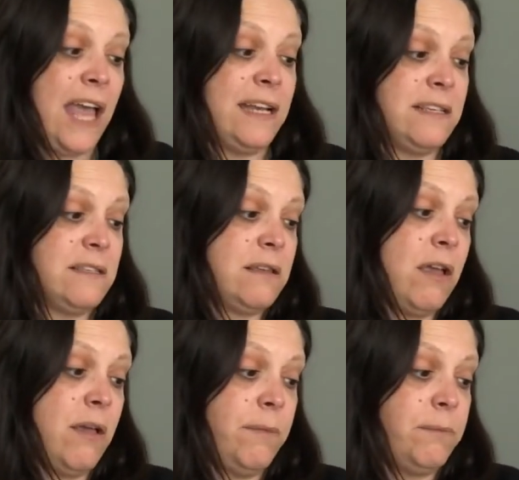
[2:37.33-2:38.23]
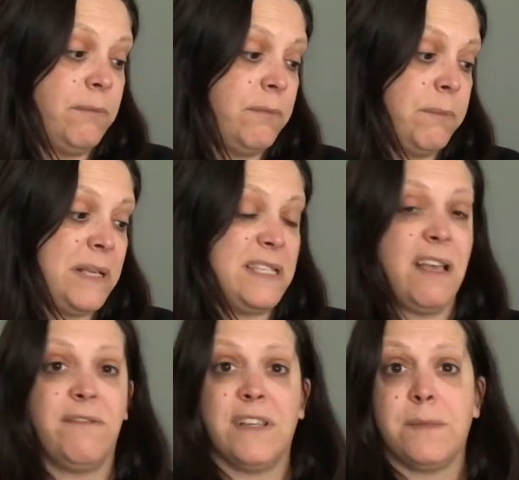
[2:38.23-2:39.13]
and it's been
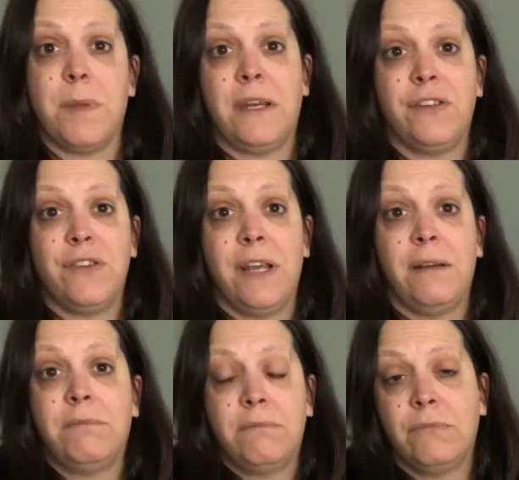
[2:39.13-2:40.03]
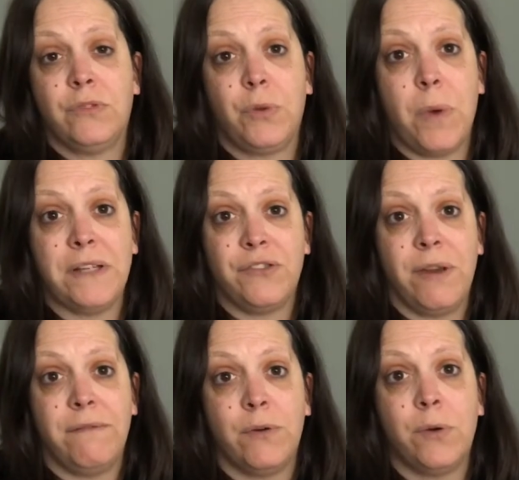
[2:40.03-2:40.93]
self-explanatory and it's quite
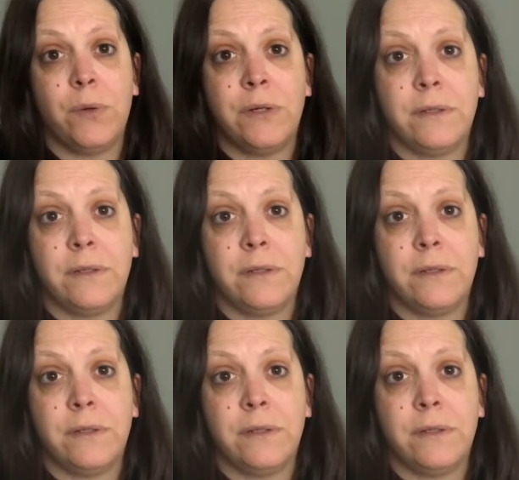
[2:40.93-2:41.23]
straightforward.